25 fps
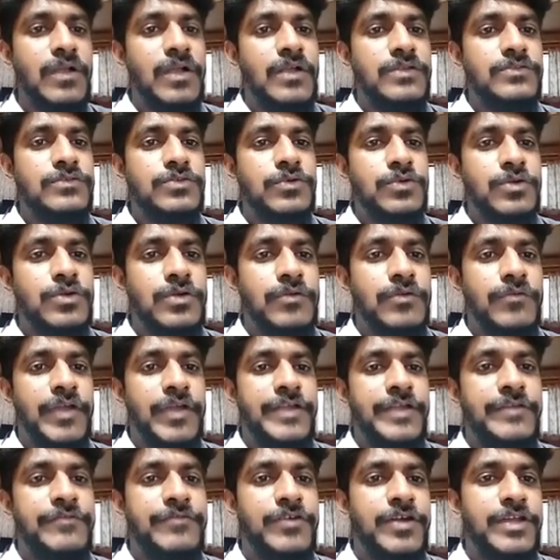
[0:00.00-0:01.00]
So
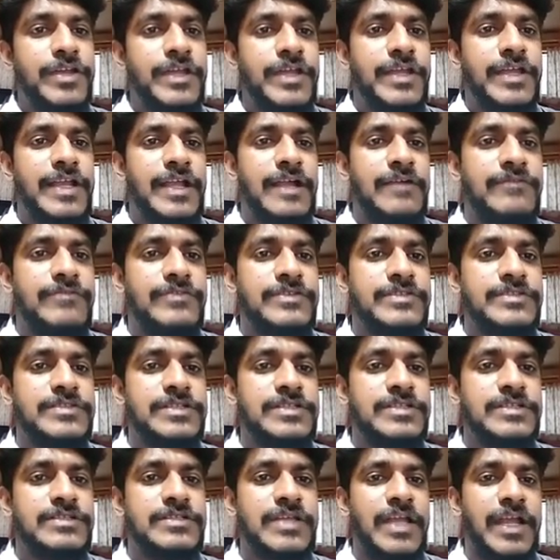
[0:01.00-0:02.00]
wait for a graph is
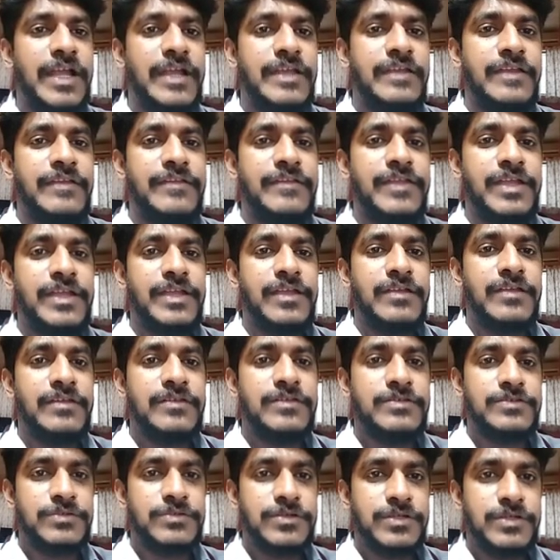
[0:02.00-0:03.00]
a second thing,
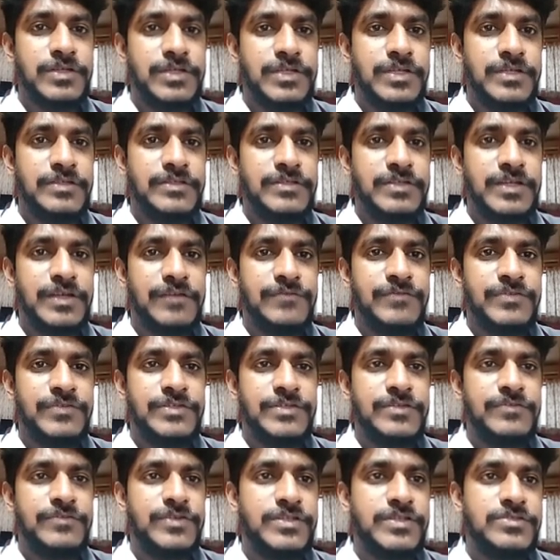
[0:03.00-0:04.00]
residual allocation graph
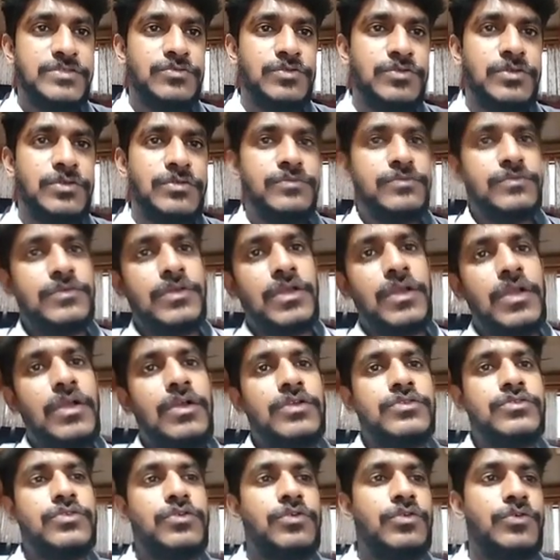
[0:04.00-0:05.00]
in the first one.
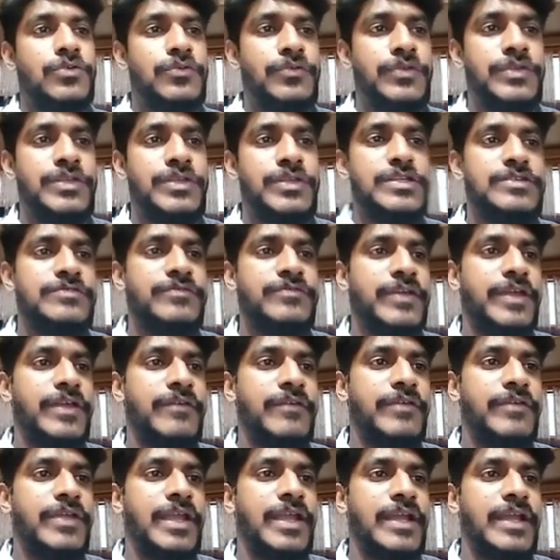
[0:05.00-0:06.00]
So in this
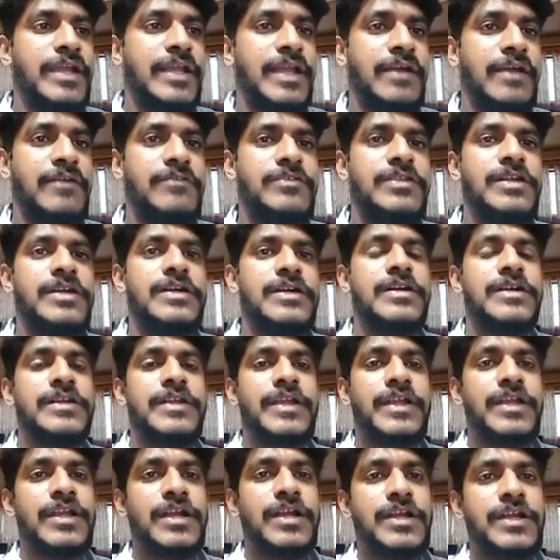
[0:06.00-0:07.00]
way we can have the
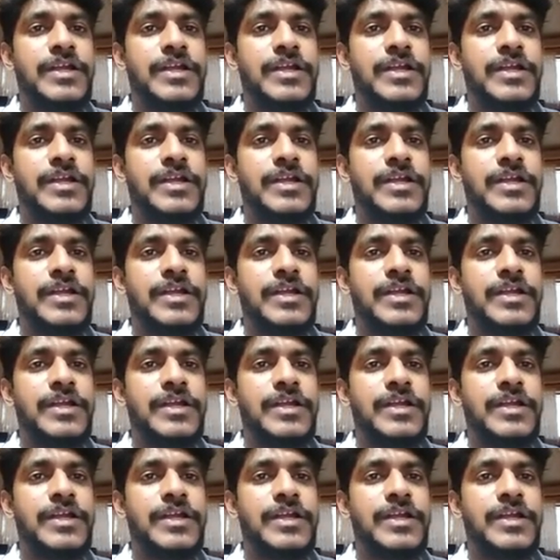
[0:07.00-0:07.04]
deadlock